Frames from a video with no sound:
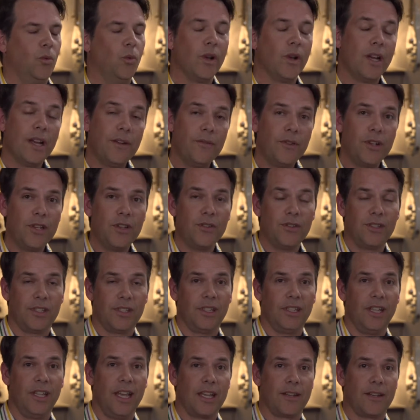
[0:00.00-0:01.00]
Whatever you
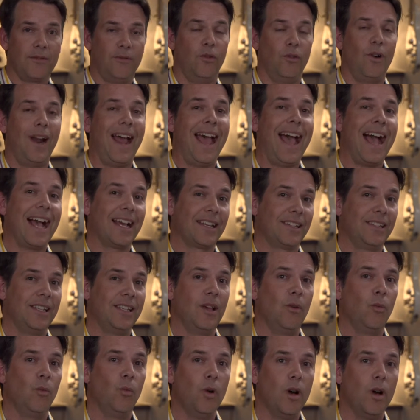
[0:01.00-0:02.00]
select for
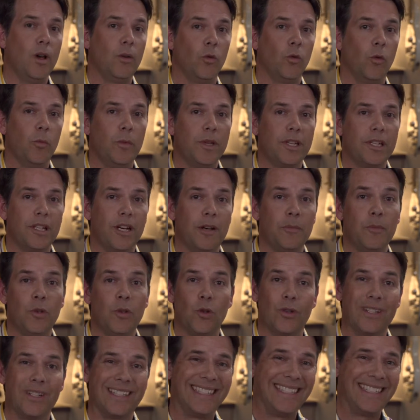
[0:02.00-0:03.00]
accent 1 will become
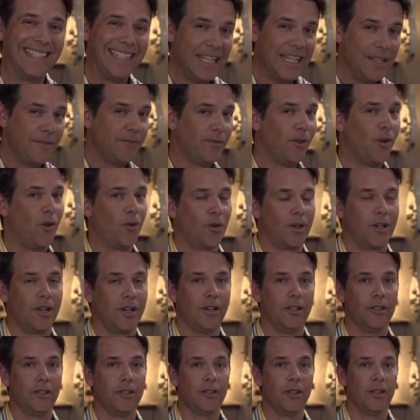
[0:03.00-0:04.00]
your default
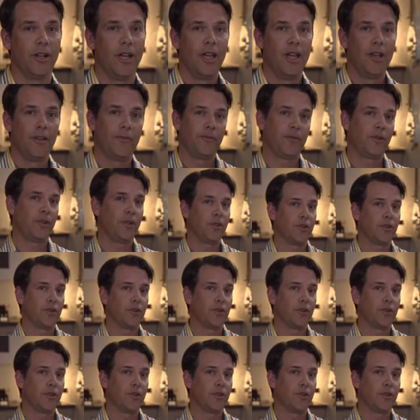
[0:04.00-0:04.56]
color for